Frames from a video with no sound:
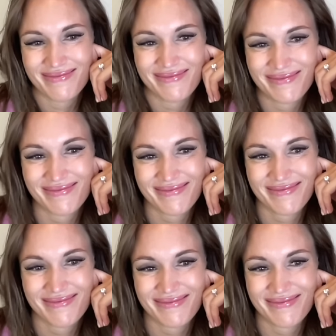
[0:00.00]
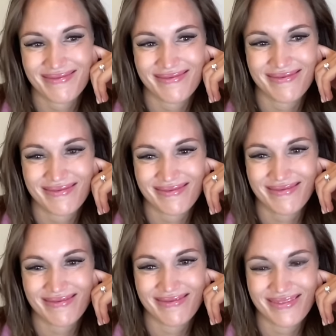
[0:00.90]

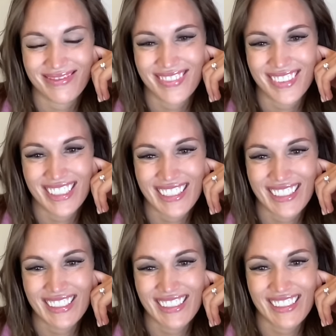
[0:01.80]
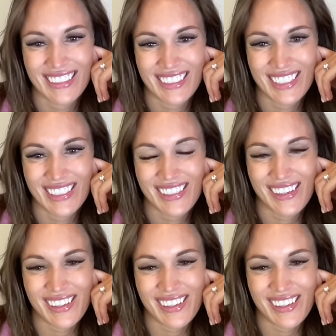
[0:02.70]
The person shown says nothing.